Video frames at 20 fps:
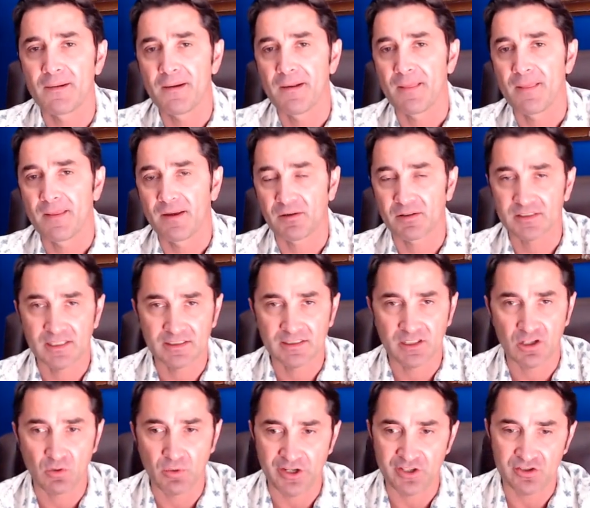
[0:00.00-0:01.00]
That was another
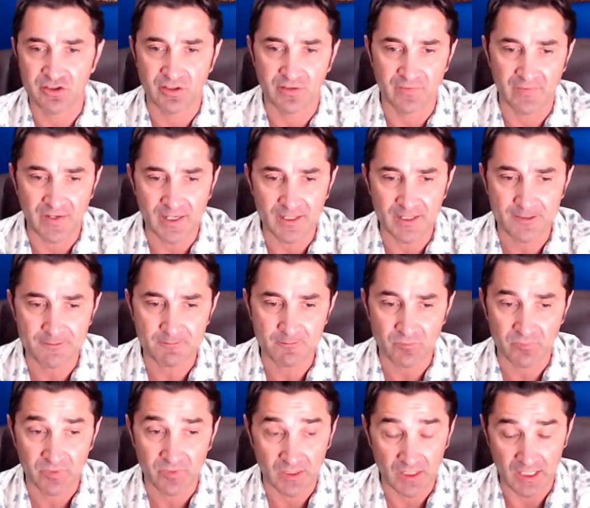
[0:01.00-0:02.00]
question. Then
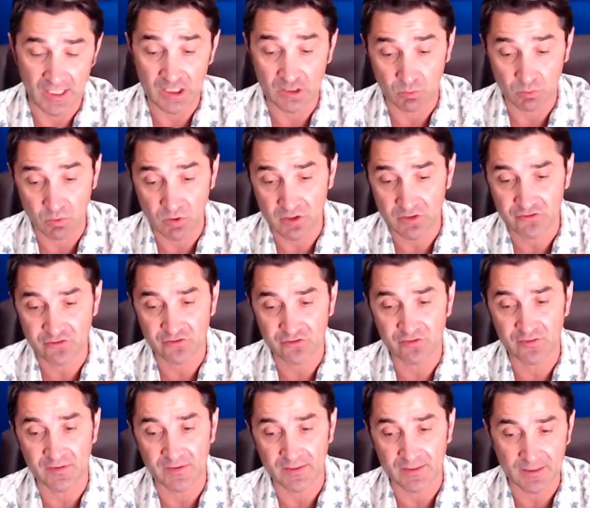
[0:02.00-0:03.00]
it was
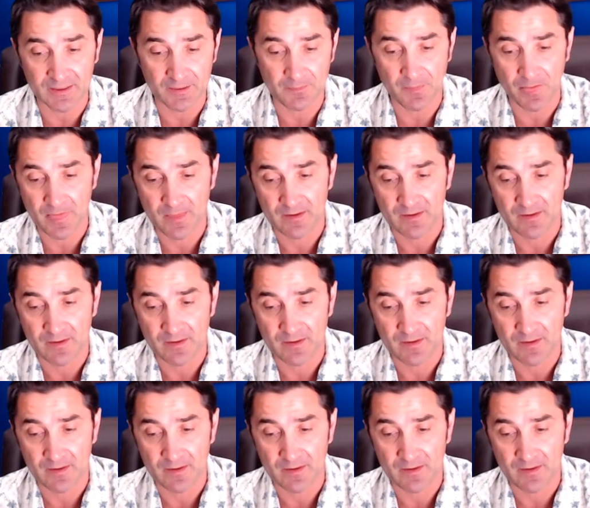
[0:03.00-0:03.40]
the